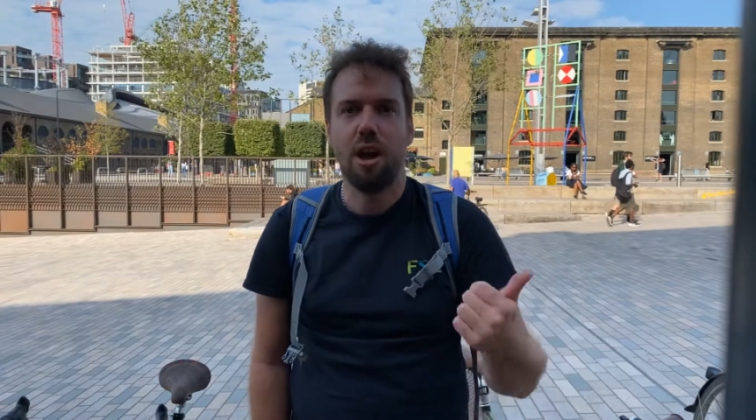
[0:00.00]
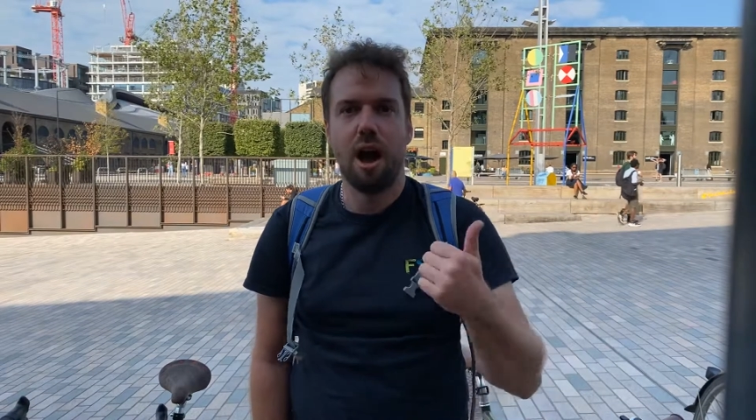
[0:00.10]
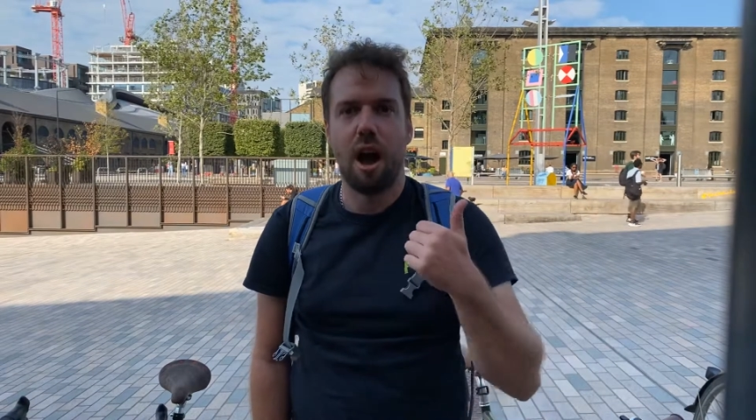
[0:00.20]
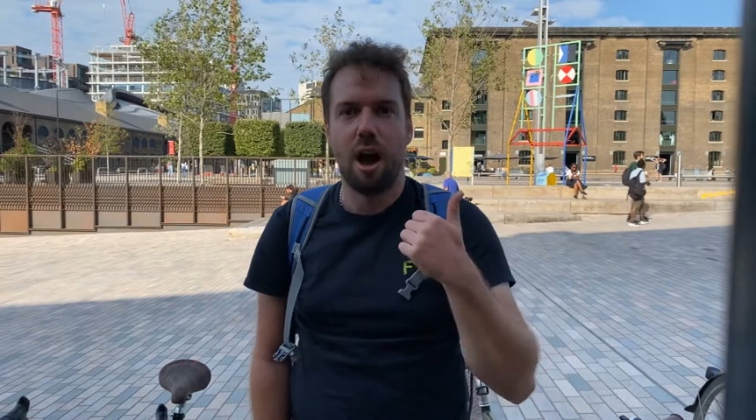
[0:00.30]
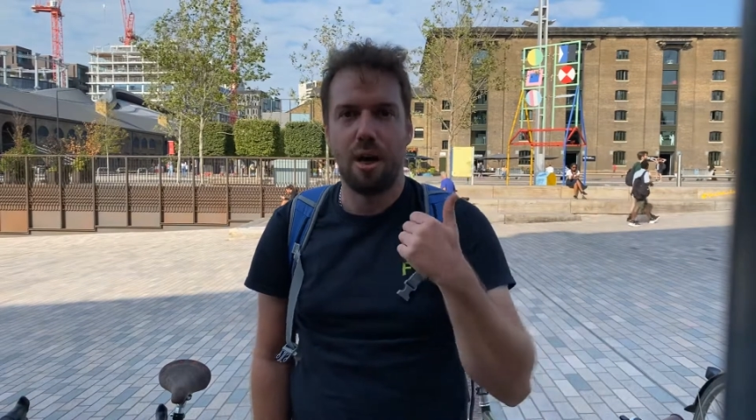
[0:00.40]

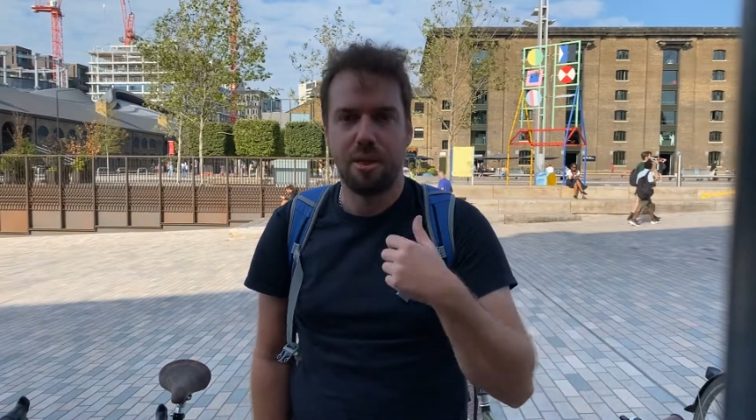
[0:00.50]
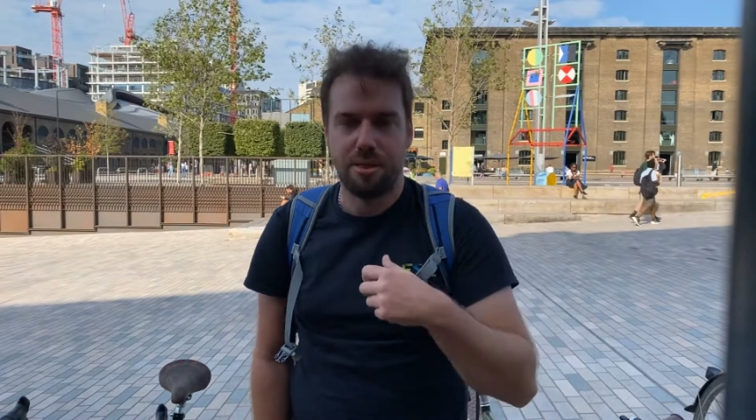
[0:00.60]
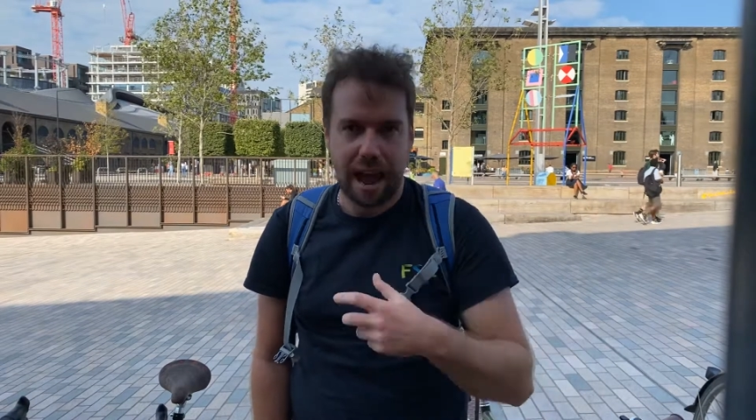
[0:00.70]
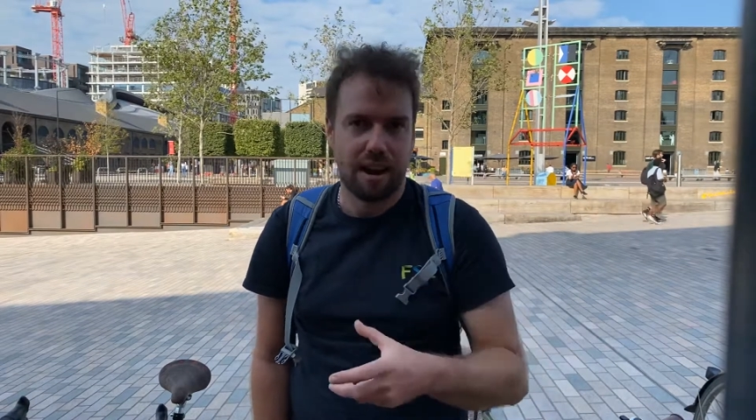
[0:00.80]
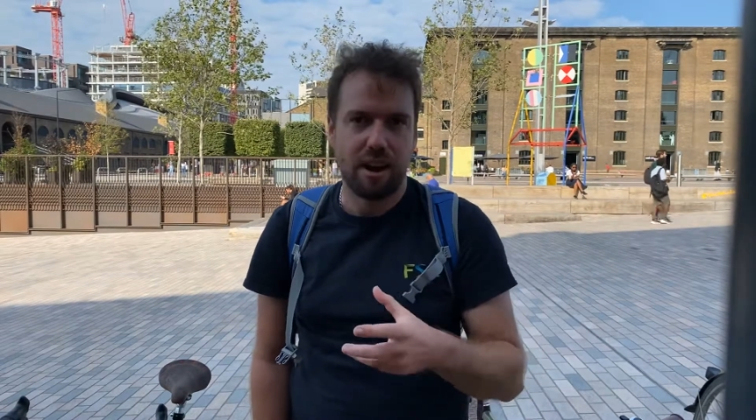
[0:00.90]

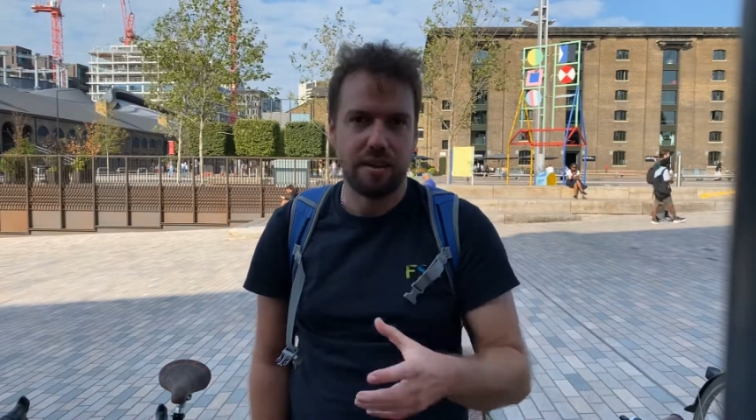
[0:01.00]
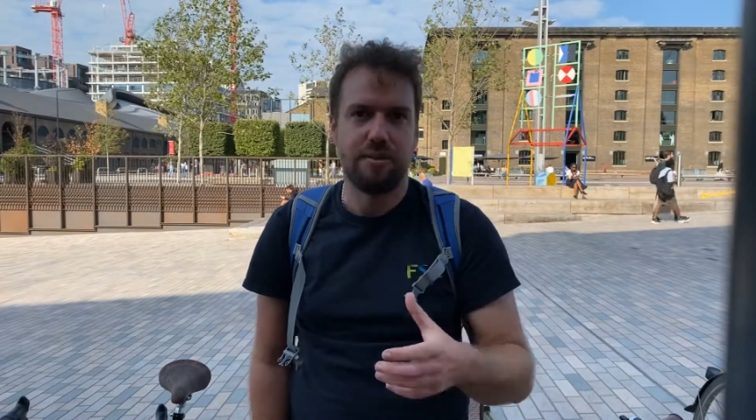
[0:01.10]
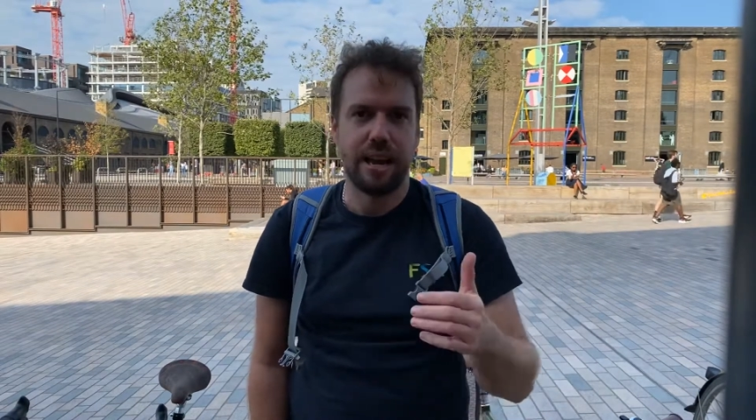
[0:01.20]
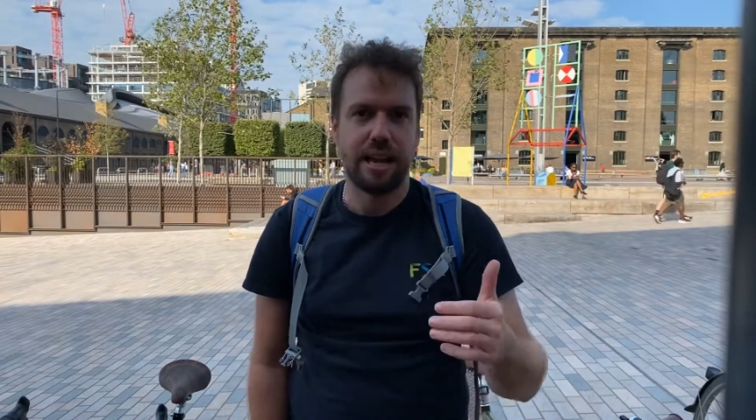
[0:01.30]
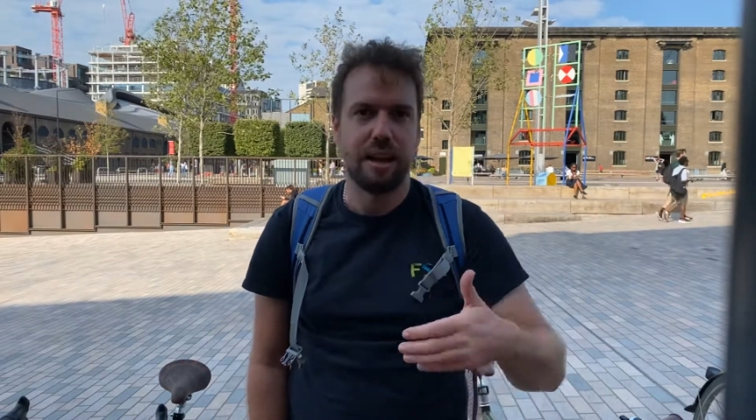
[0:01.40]
that kind of
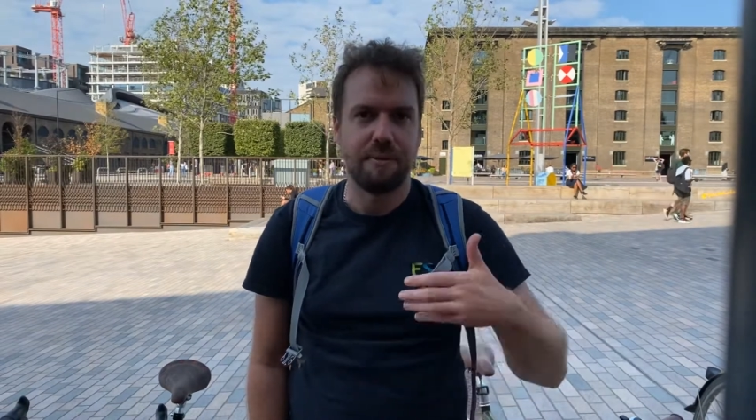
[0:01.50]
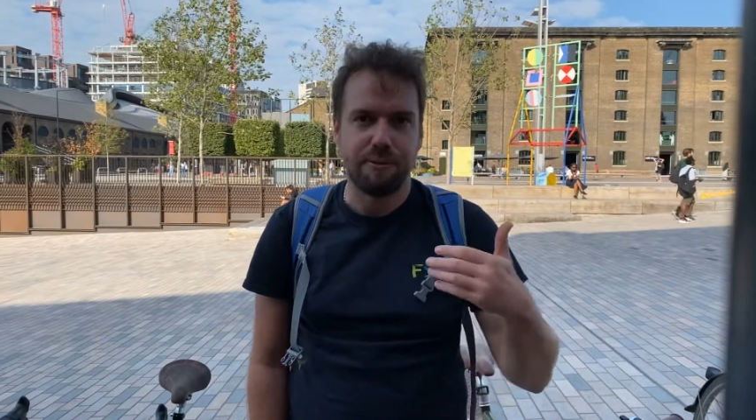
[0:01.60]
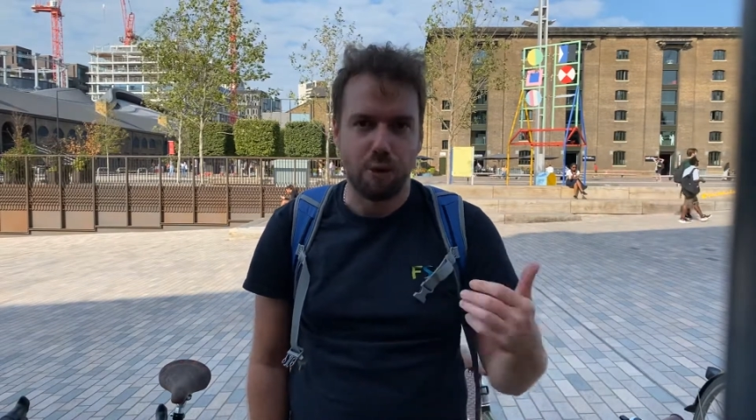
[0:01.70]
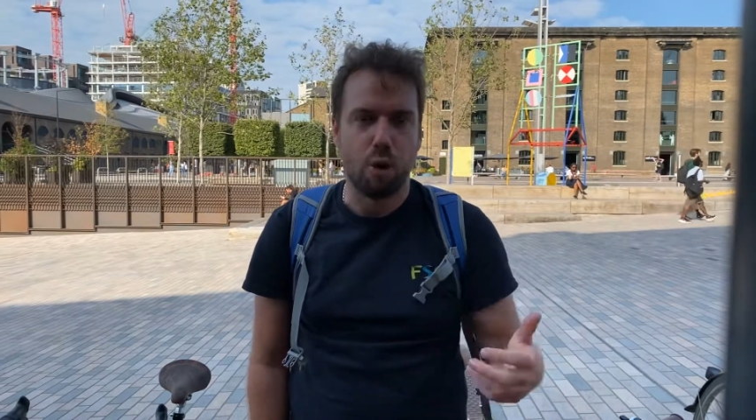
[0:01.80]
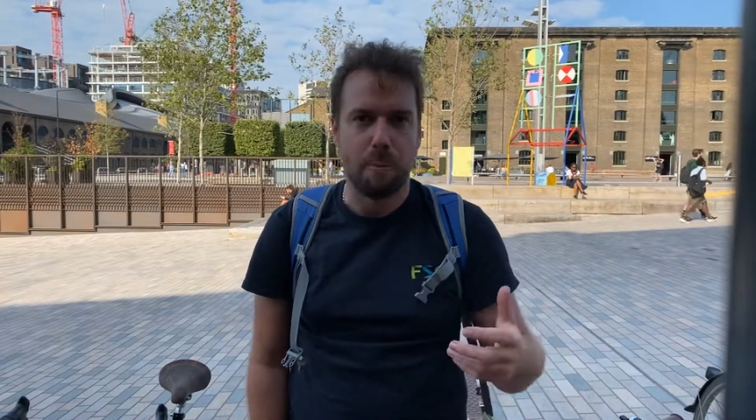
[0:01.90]
thing, that
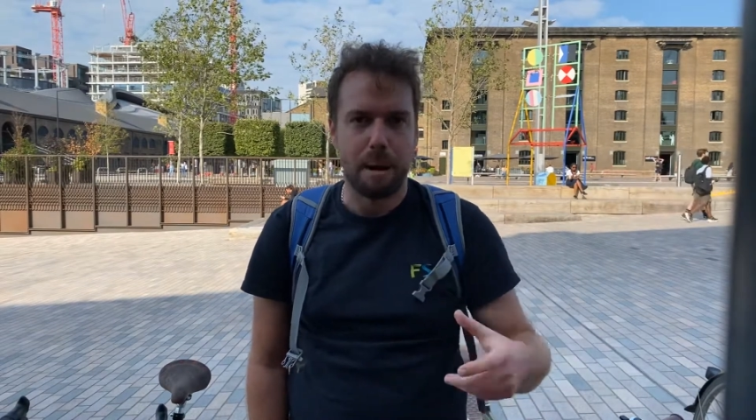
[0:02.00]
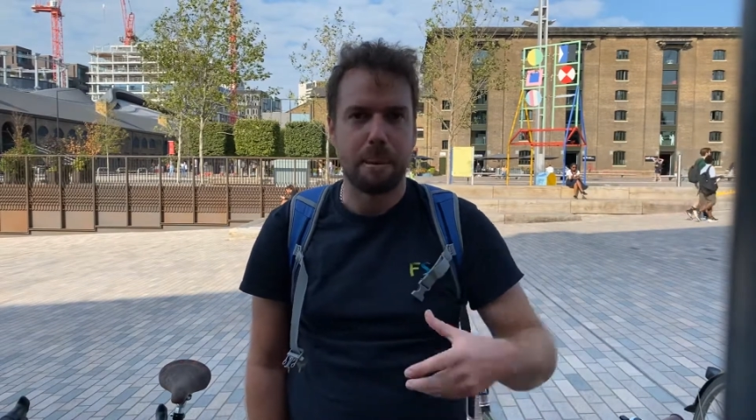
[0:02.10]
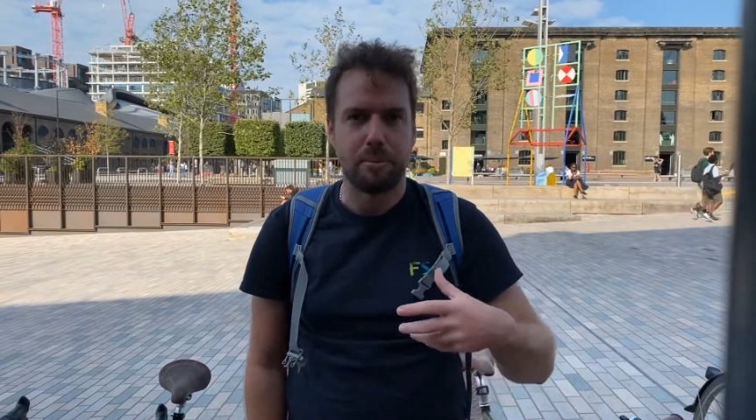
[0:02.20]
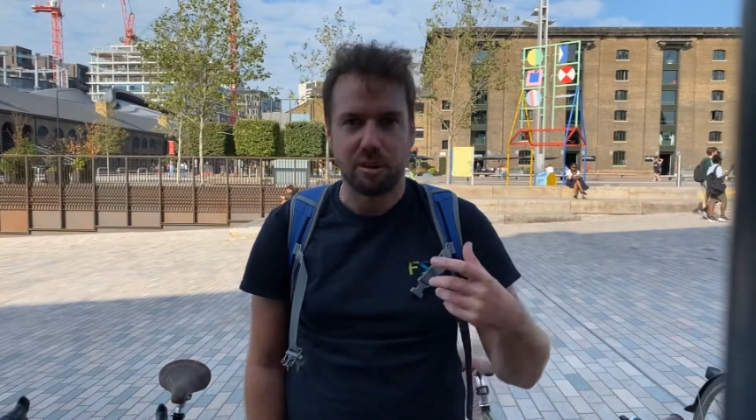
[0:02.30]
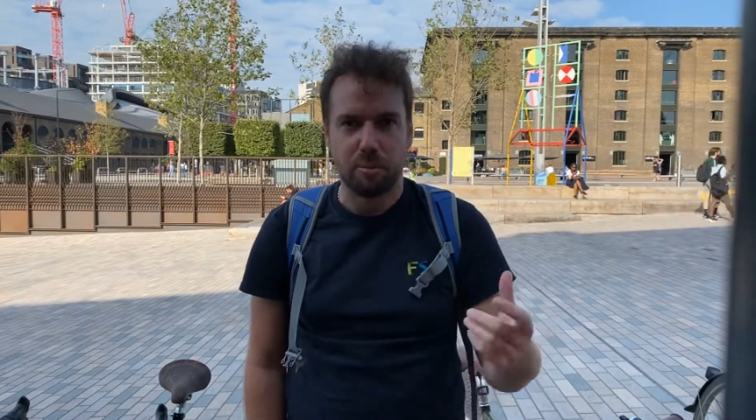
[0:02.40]
inform how
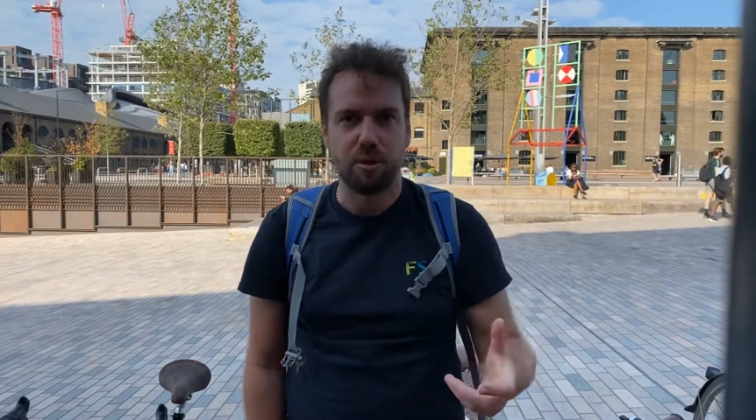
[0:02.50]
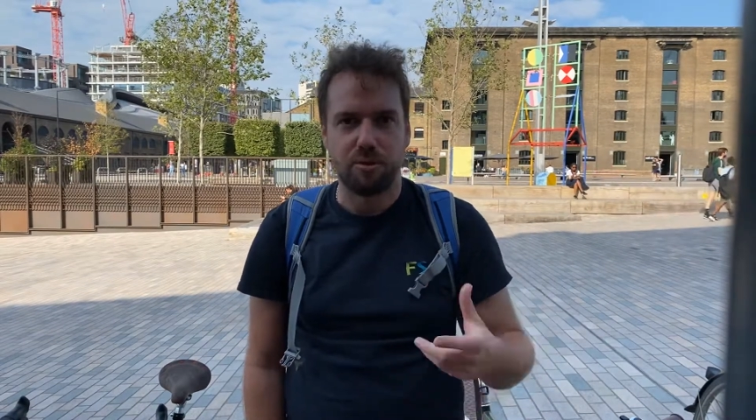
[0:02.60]
people respond to